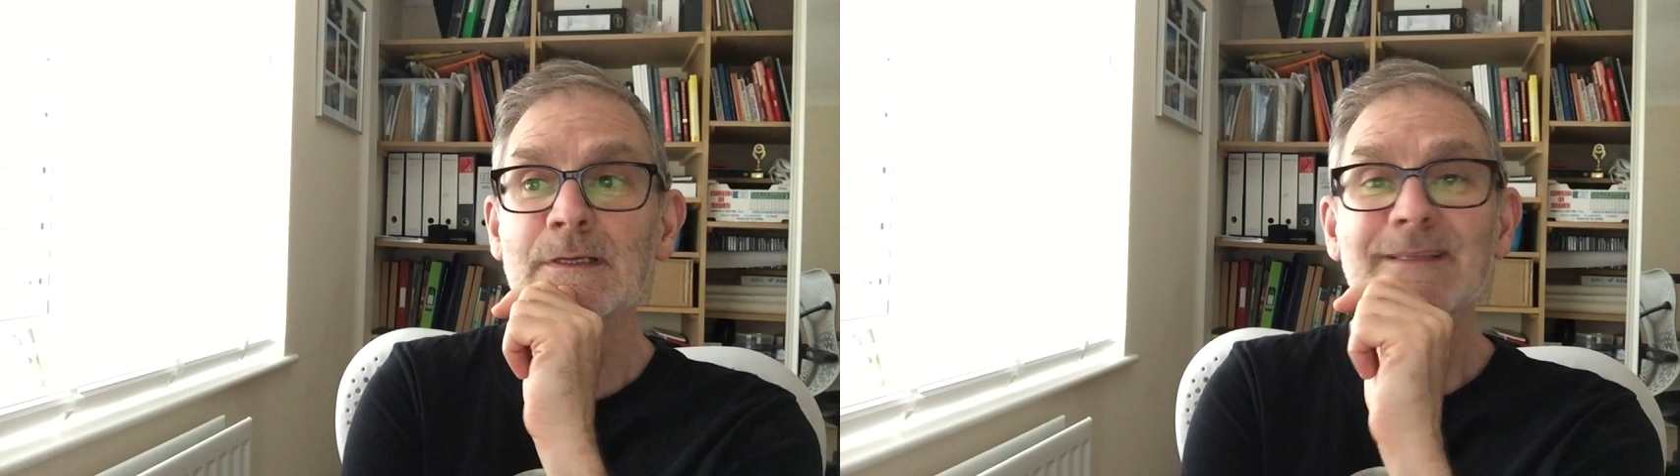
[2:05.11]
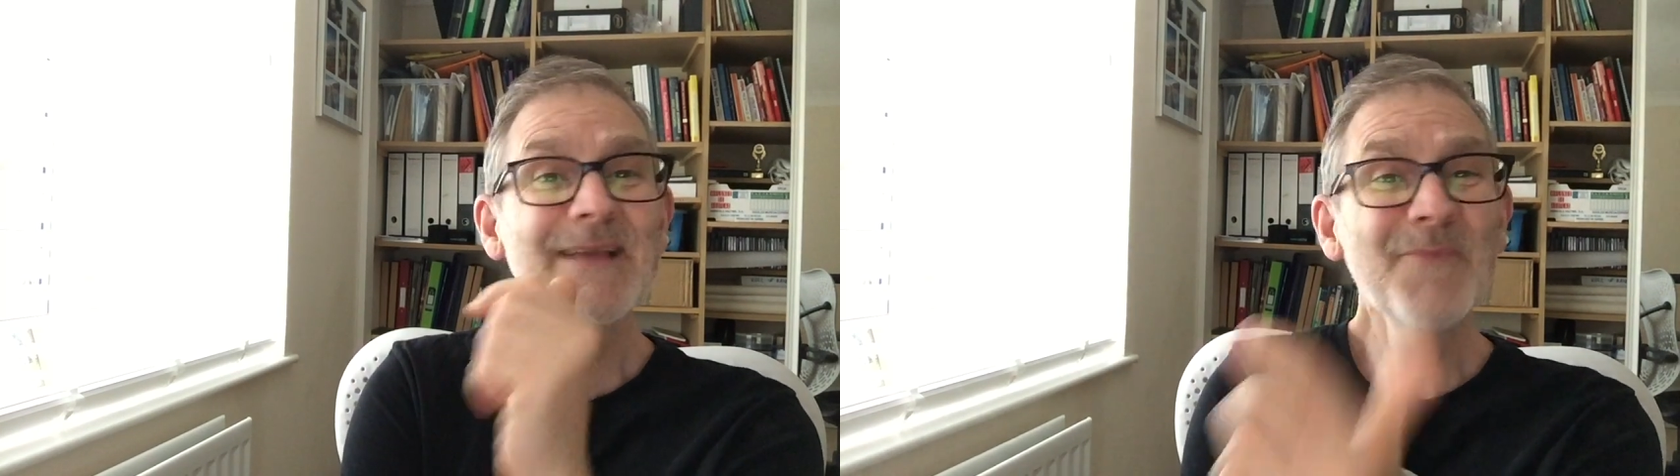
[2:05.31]

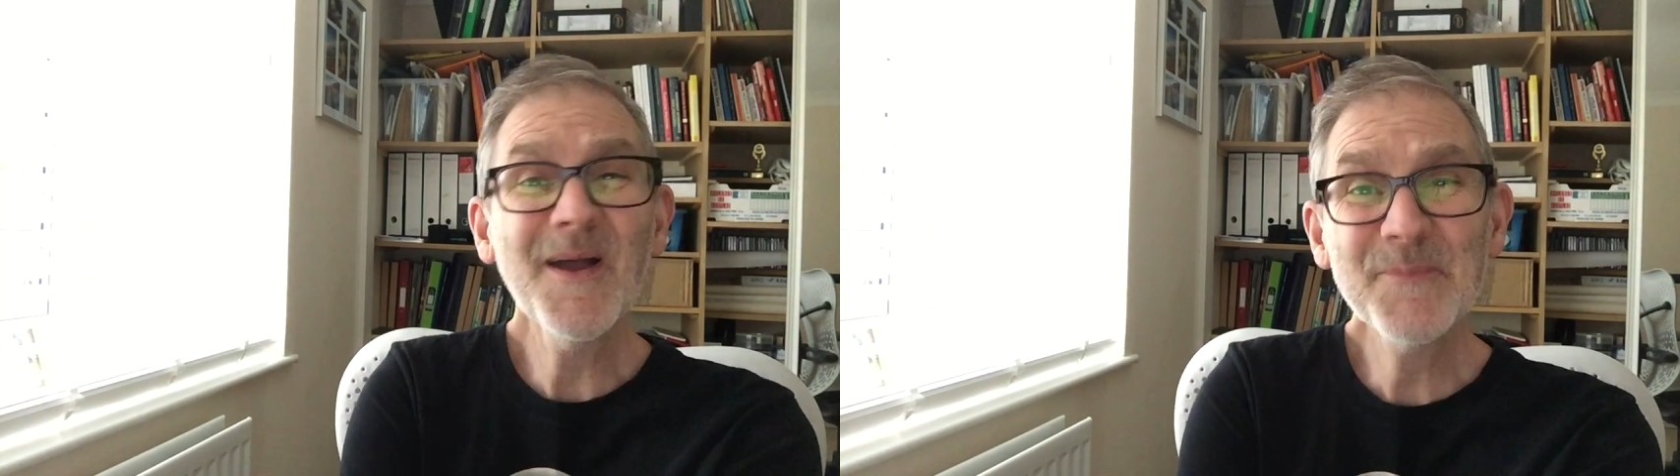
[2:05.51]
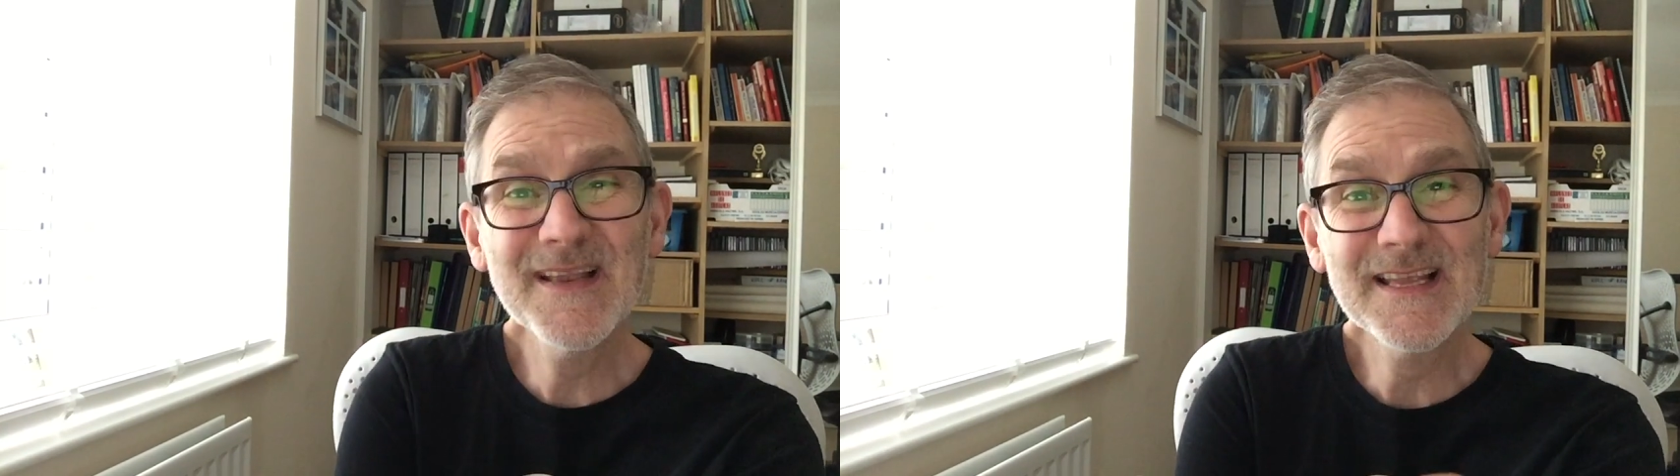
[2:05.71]
They
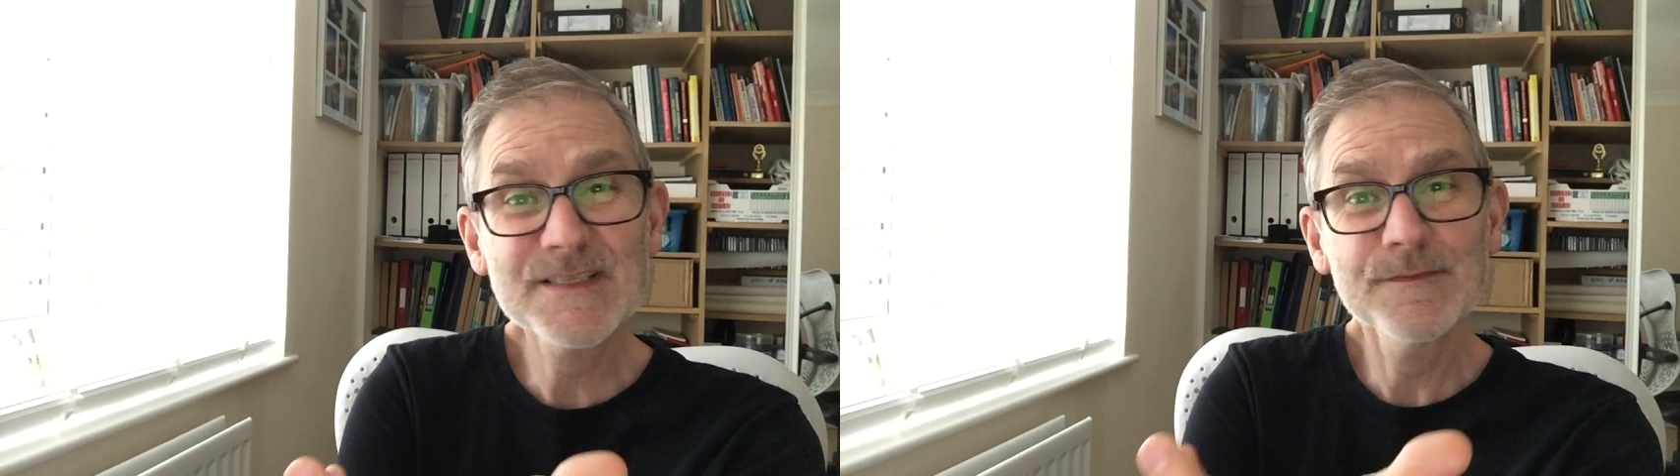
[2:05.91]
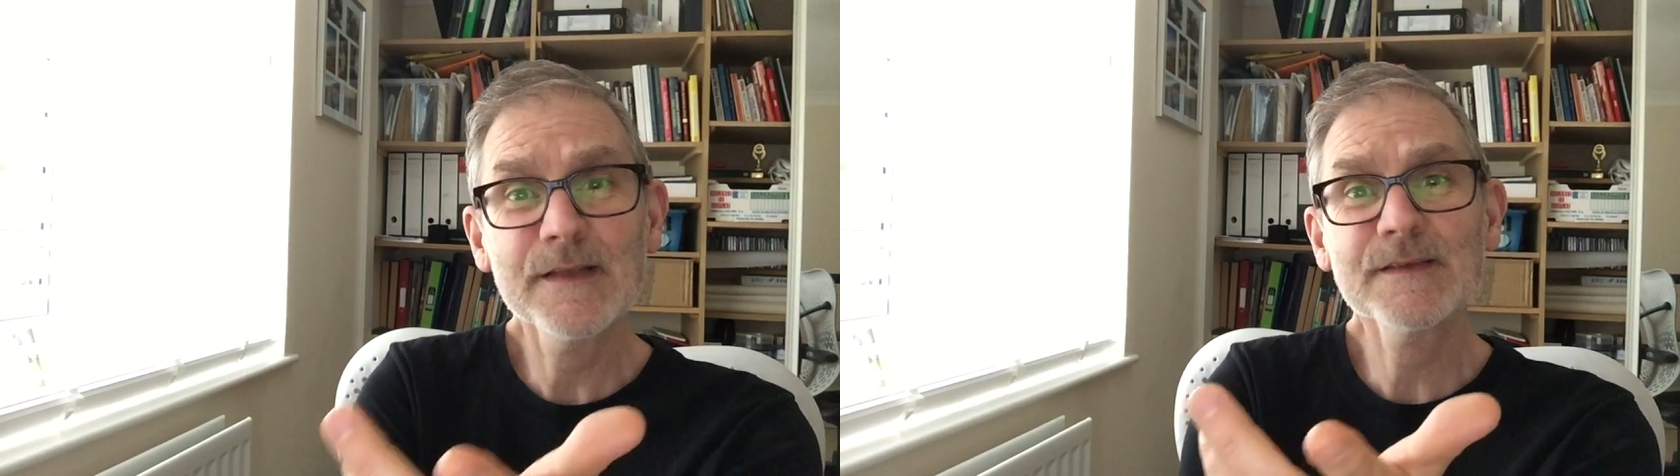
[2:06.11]
might be less
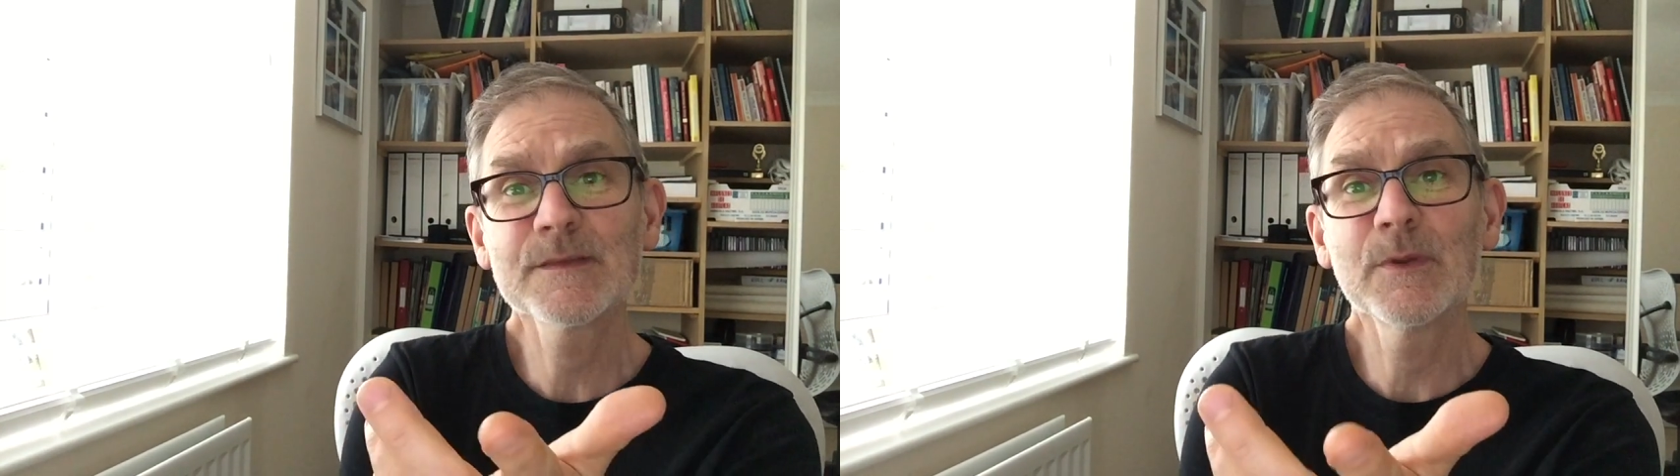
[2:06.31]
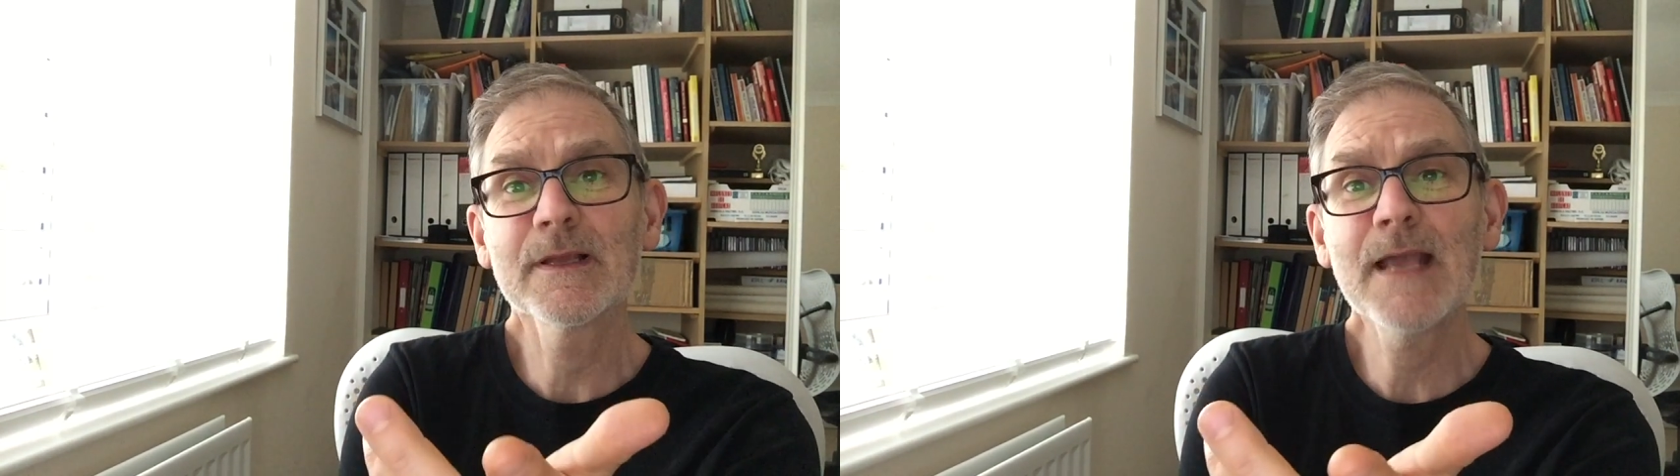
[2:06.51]

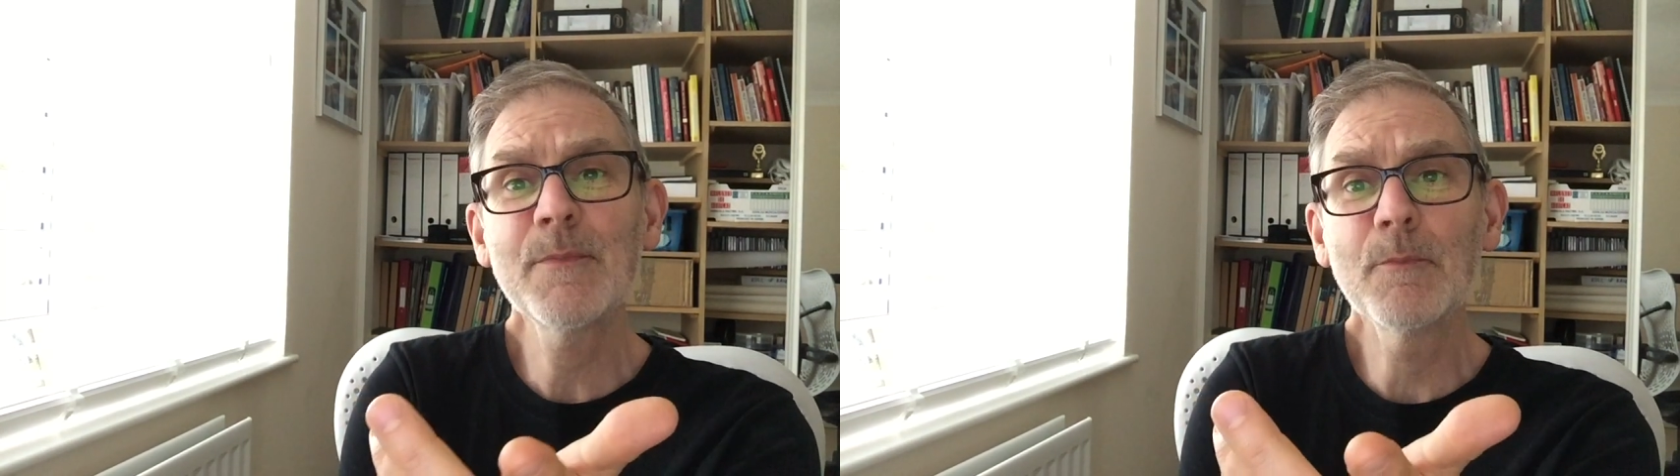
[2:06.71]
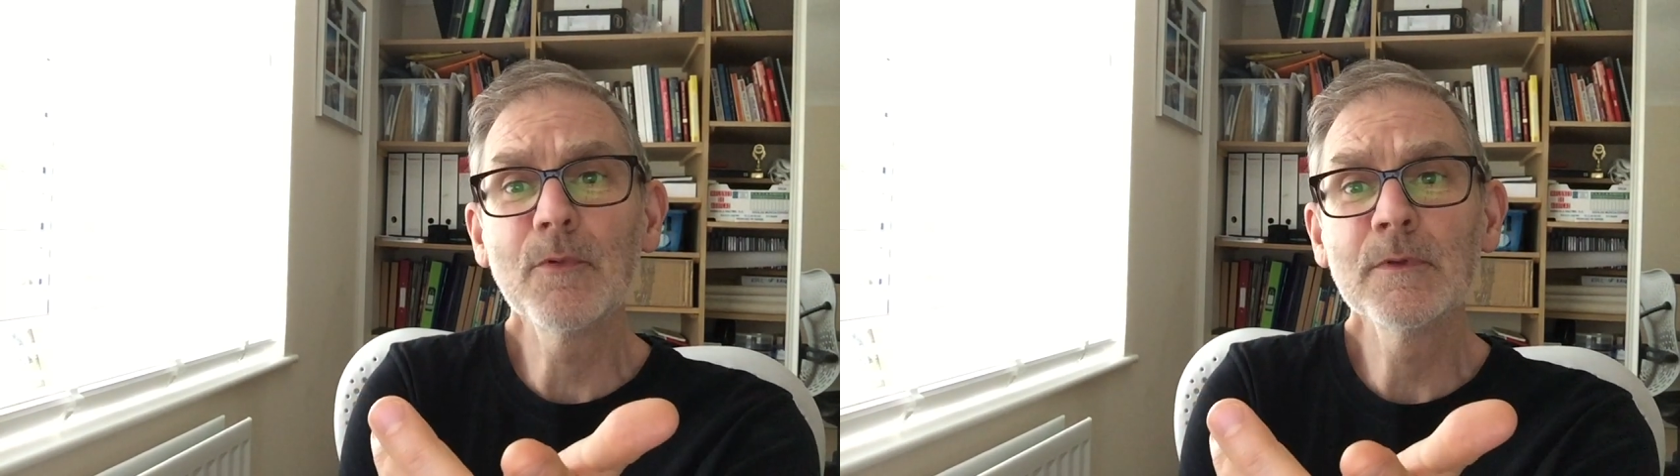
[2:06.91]
flexible and
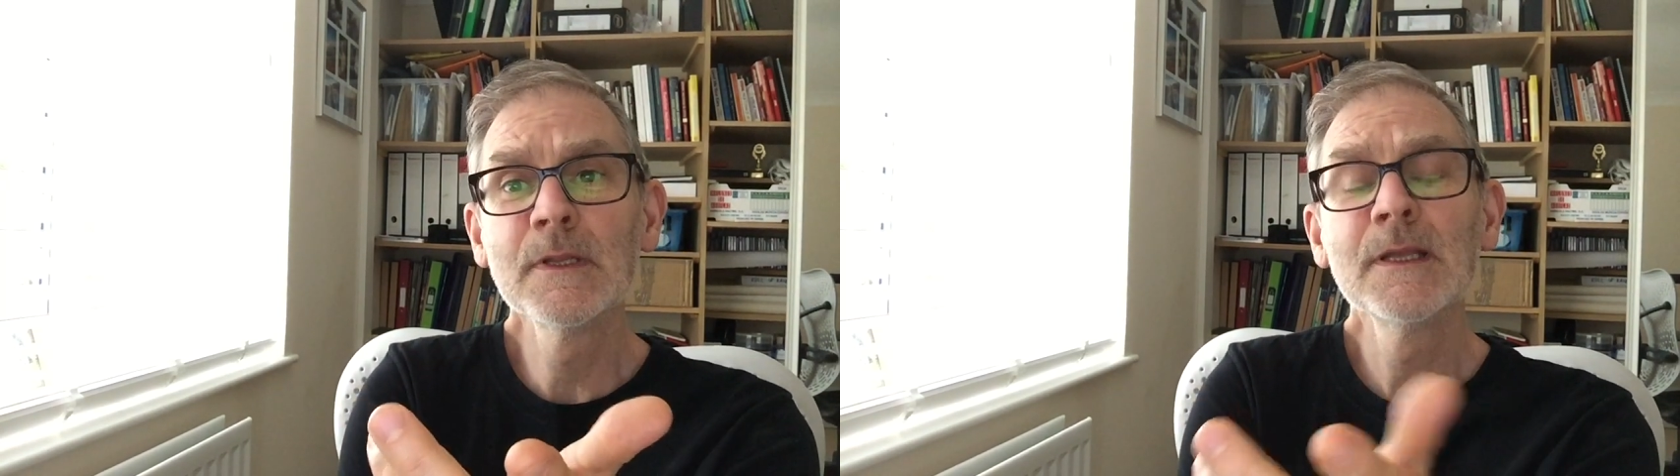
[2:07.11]
capable,